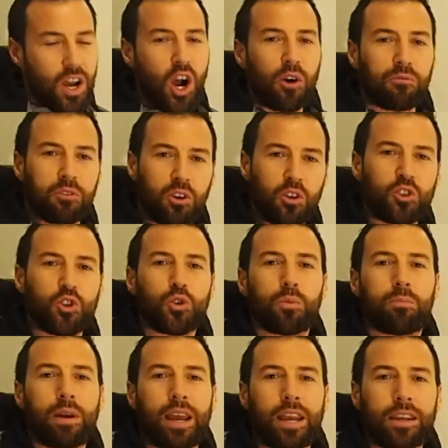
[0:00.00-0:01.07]
I've got your
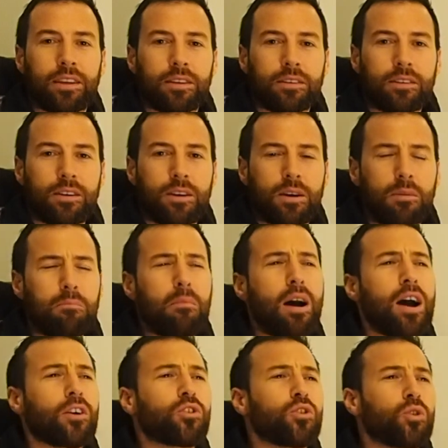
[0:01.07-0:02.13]
back.
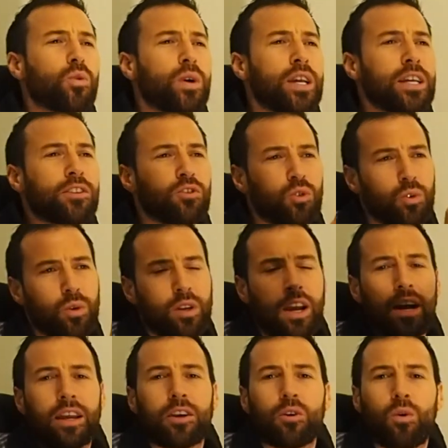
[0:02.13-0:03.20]
Māku koe e
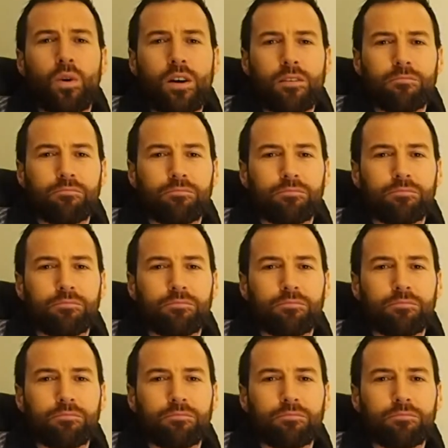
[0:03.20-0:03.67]
tuarā e hoa,